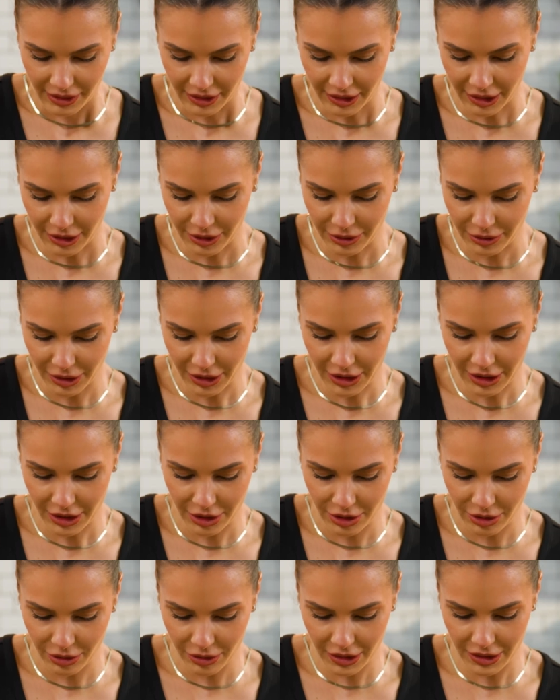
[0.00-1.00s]
You know, you can
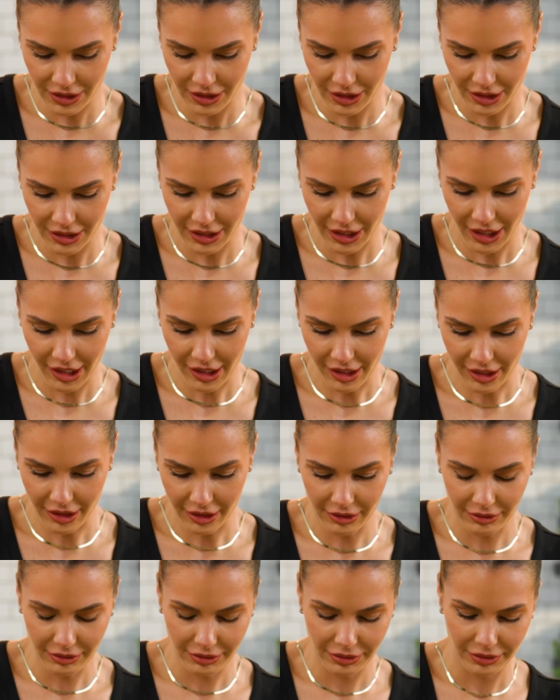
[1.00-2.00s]
do this the day
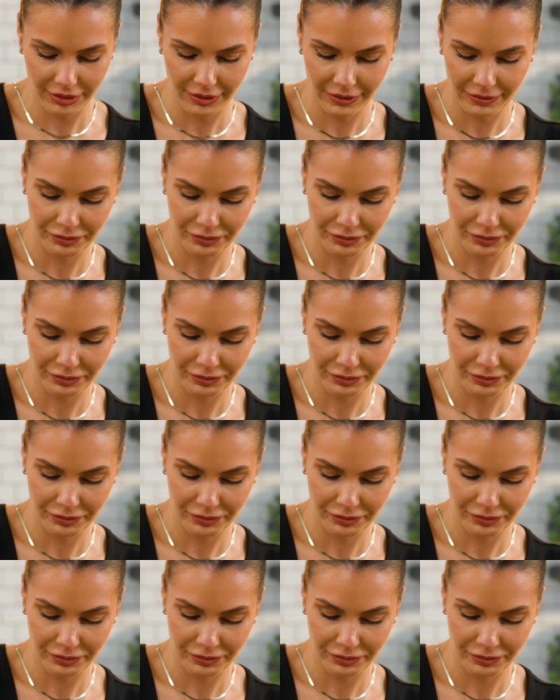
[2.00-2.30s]
of,